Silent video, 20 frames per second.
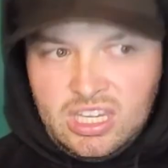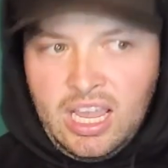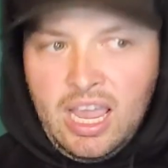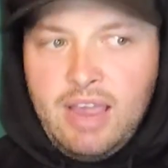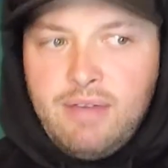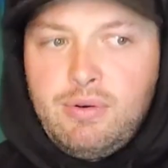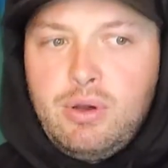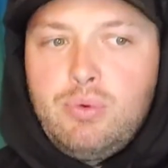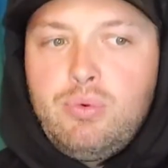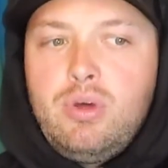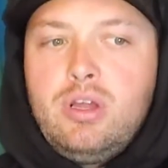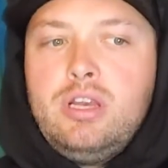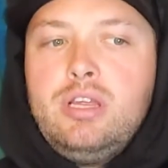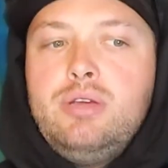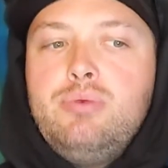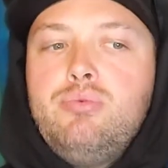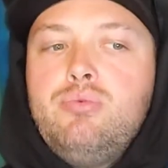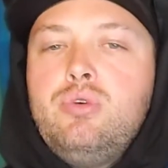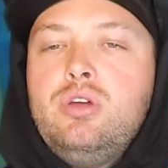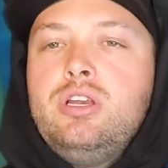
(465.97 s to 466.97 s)
everyone
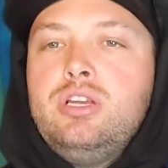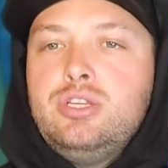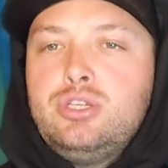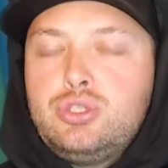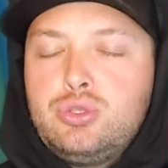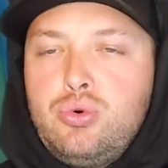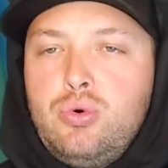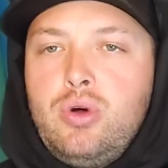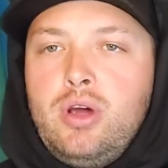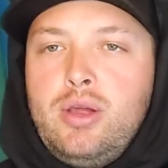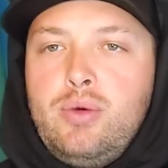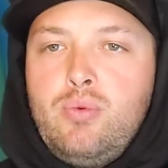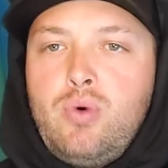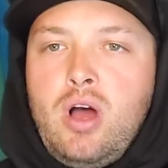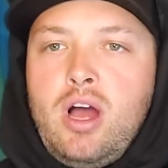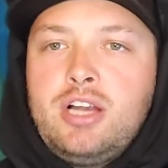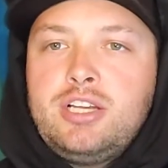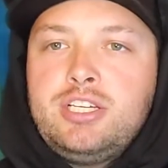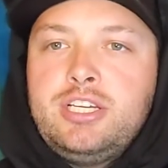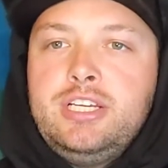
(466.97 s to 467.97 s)
would enjoy
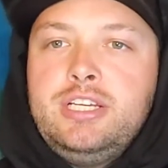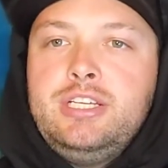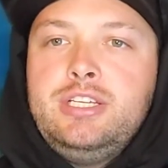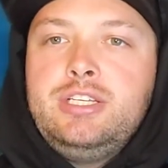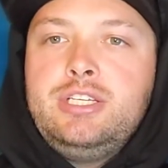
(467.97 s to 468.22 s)
watching